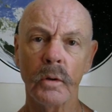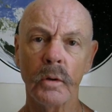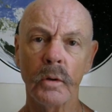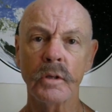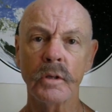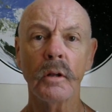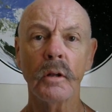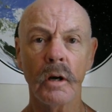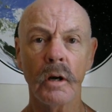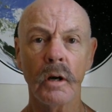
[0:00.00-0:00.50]

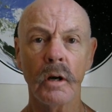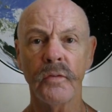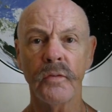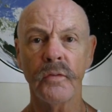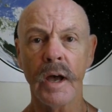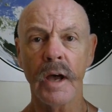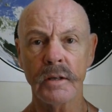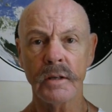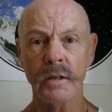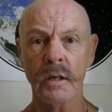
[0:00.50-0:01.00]
Those enlarged
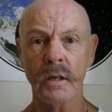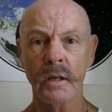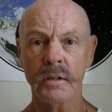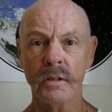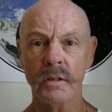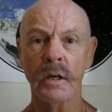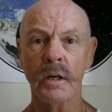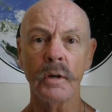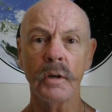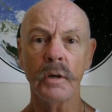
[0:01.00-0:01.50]
fat cells
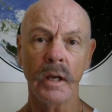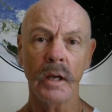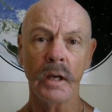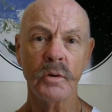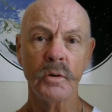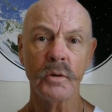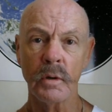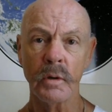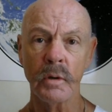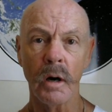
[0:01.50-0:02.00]
secrete
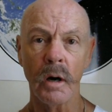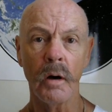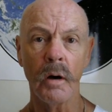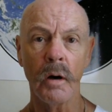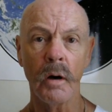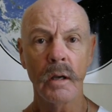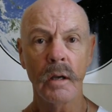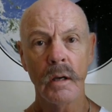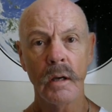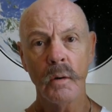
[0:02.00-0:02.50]
estriol,
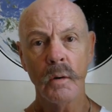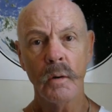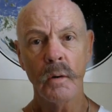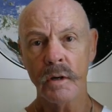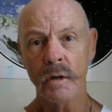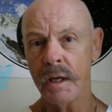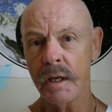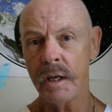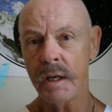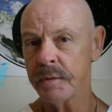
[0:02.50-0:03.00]

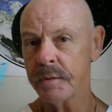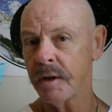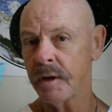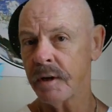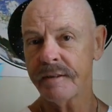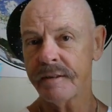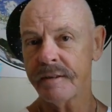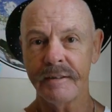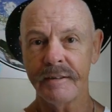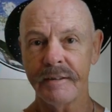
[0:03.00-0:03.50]
which keeps
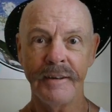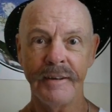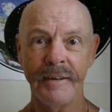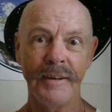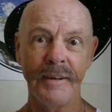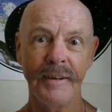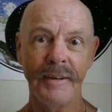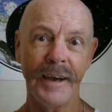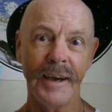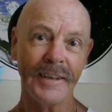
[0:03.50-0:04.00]
us
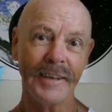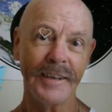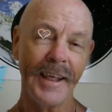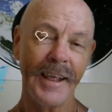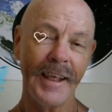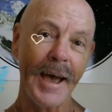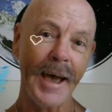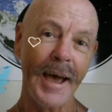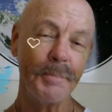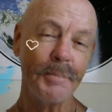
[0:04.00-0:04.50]
nice and
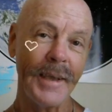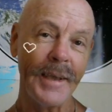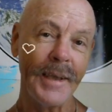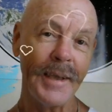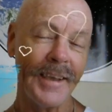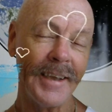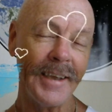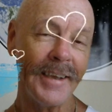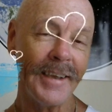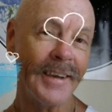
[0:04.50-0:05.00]

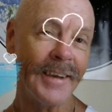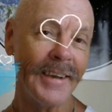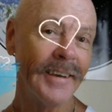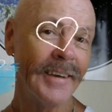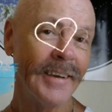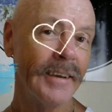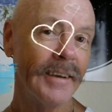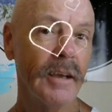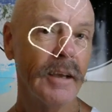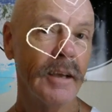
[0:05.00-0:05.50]
happy
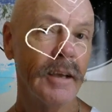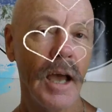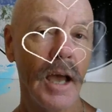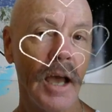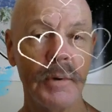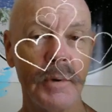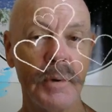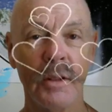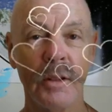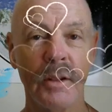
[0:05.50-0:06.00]

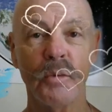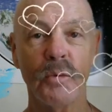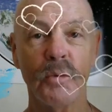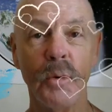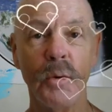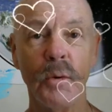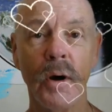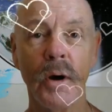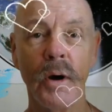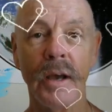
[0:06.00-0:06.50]
in
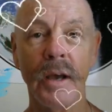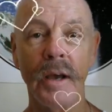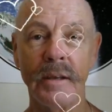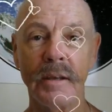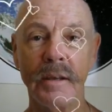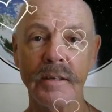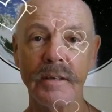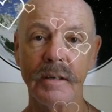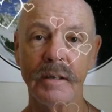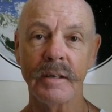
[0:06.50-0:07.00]
3
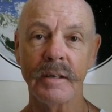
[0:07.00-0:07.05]
ways.